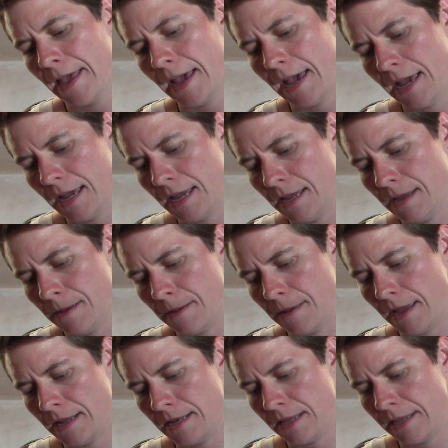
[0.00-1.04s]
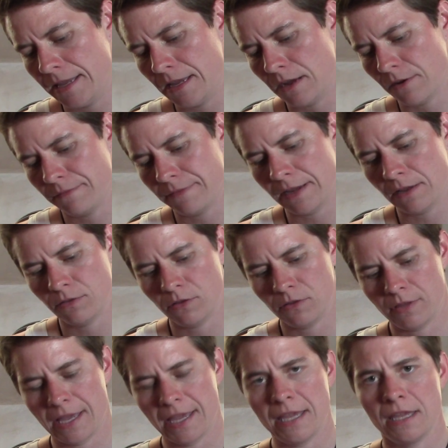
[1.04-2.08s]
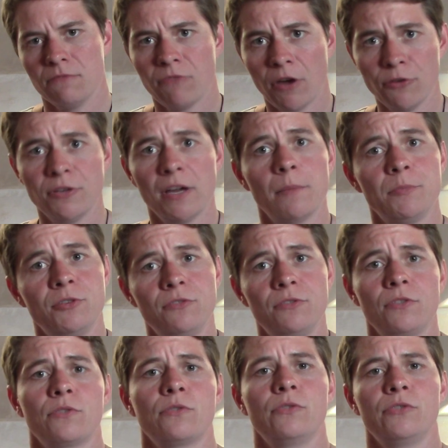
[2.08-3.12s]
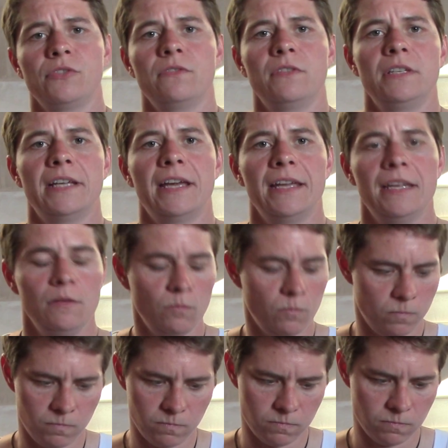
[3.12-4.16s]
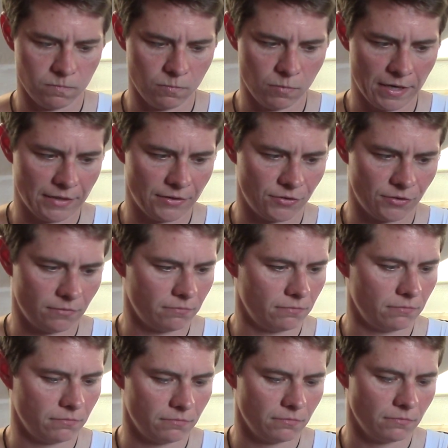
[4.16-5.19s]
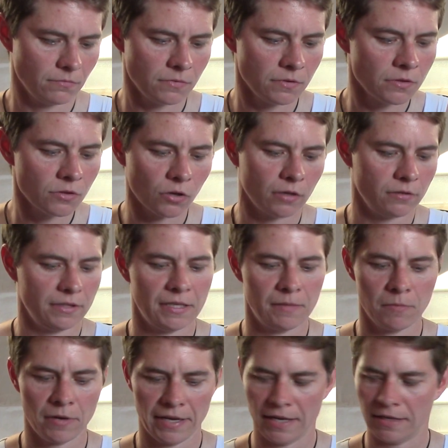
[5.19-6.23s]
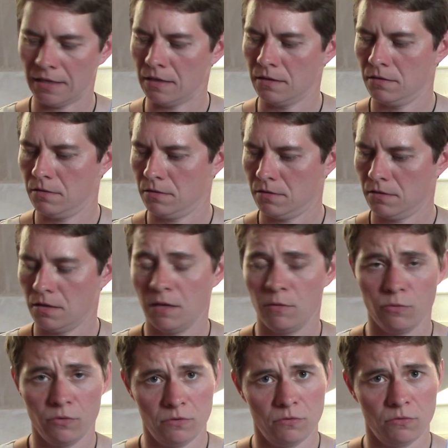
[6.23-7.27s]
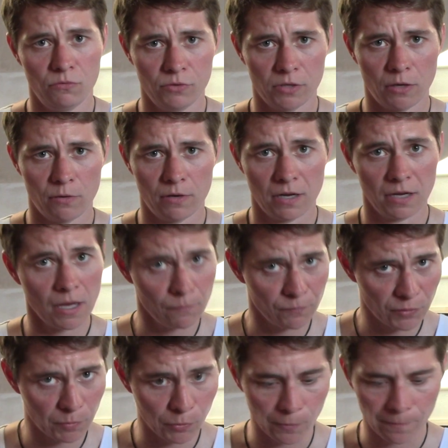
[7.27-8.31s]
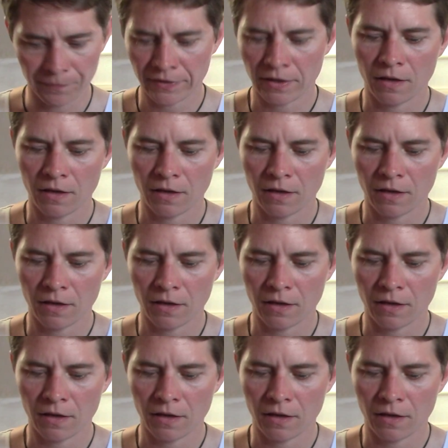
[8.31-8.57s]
And I found that they rode up during the course of the day, which not only did my head in, it was also uncomfortable.